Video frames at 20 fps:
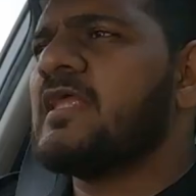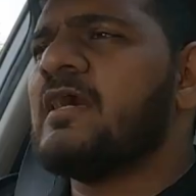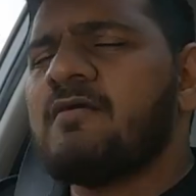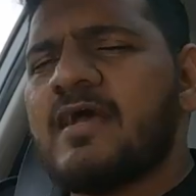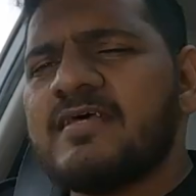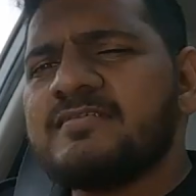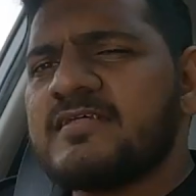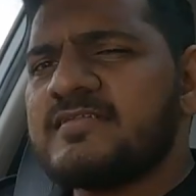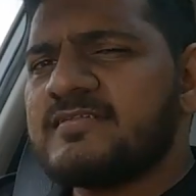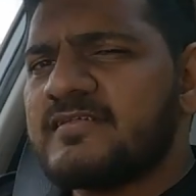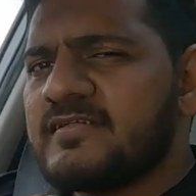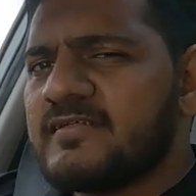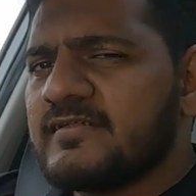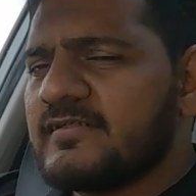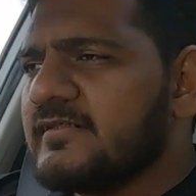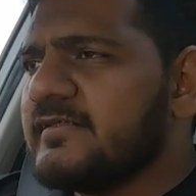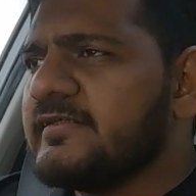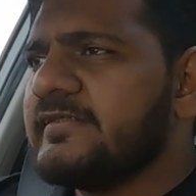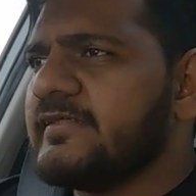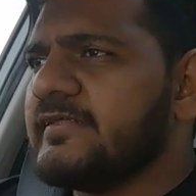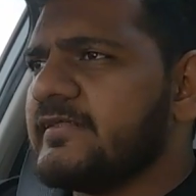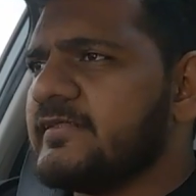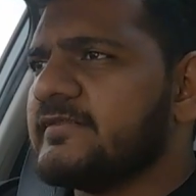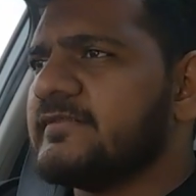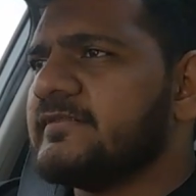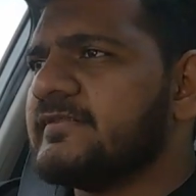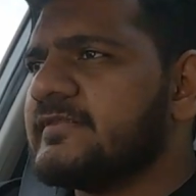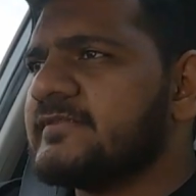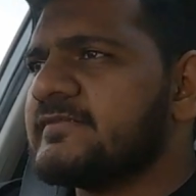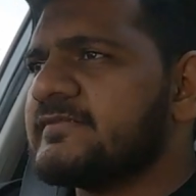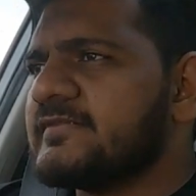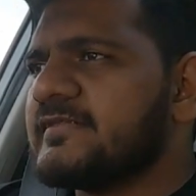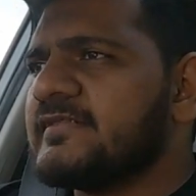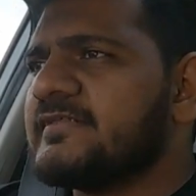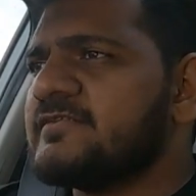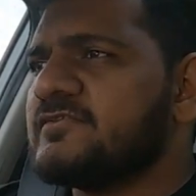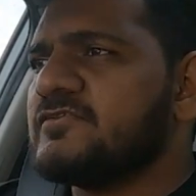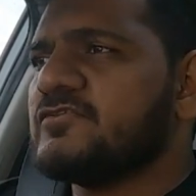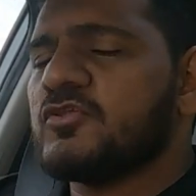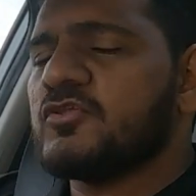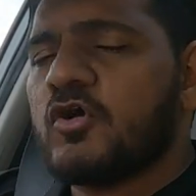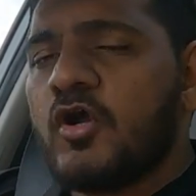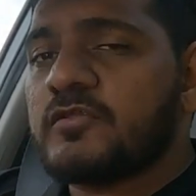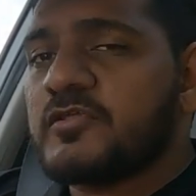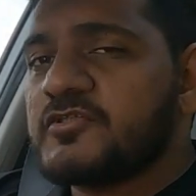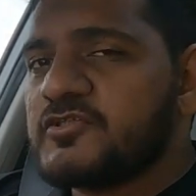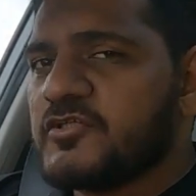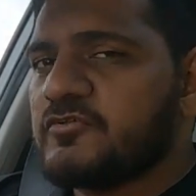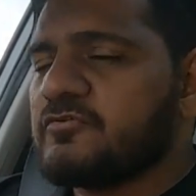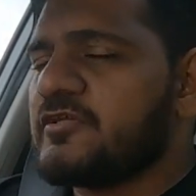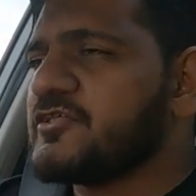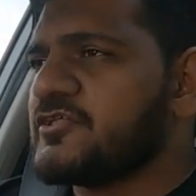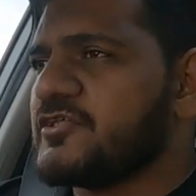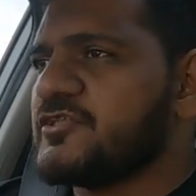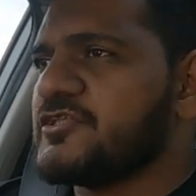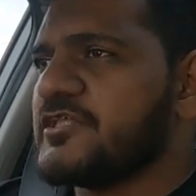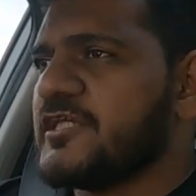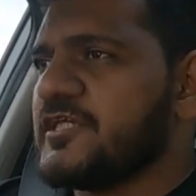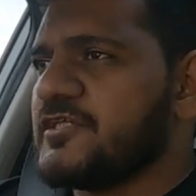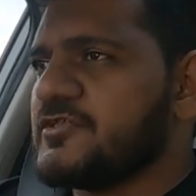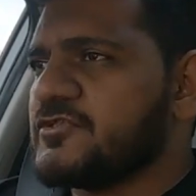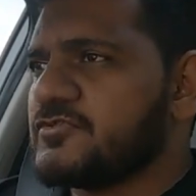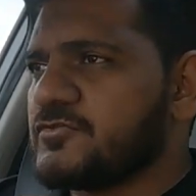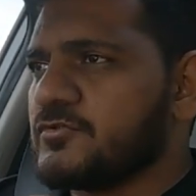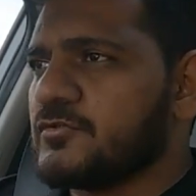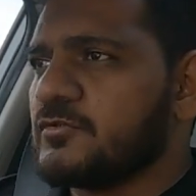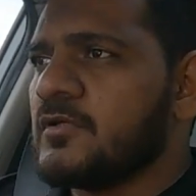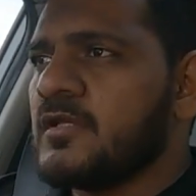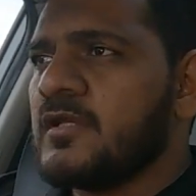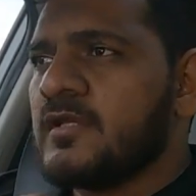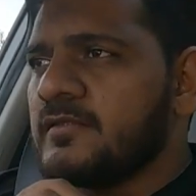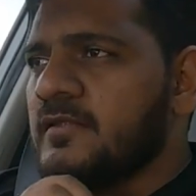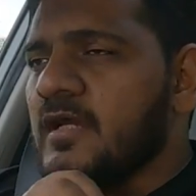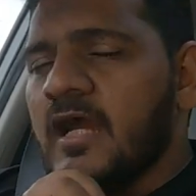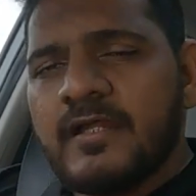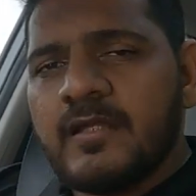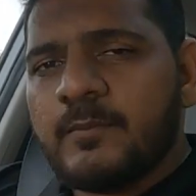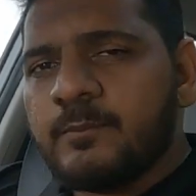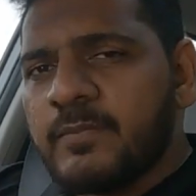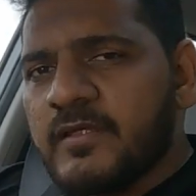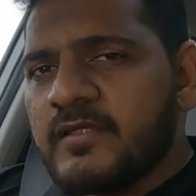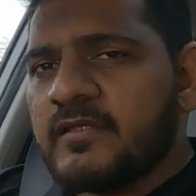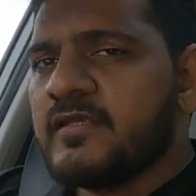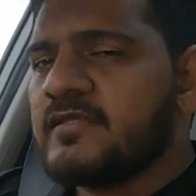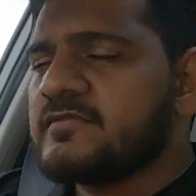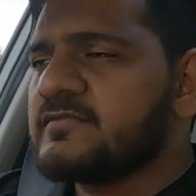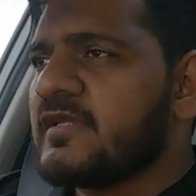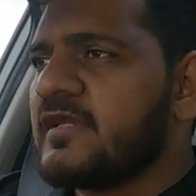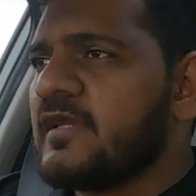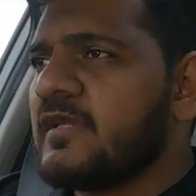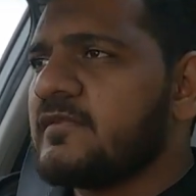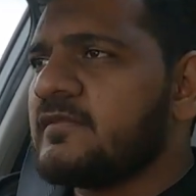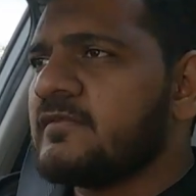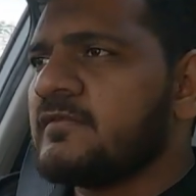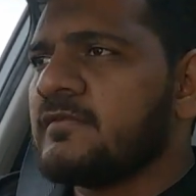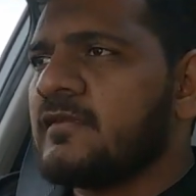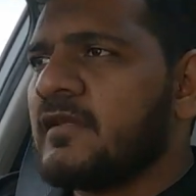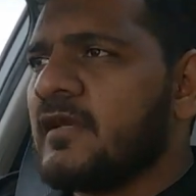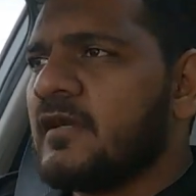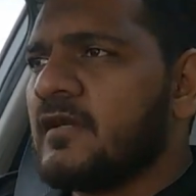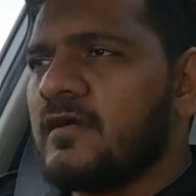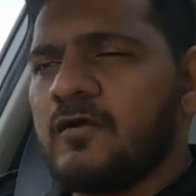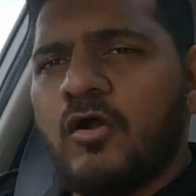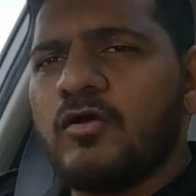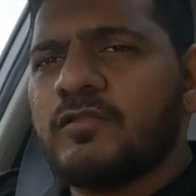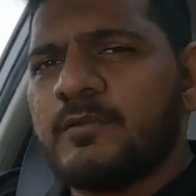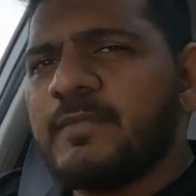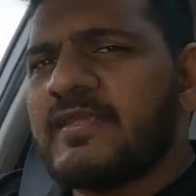Now as I said earlier, this is not a generation change, so the underpinnings and all the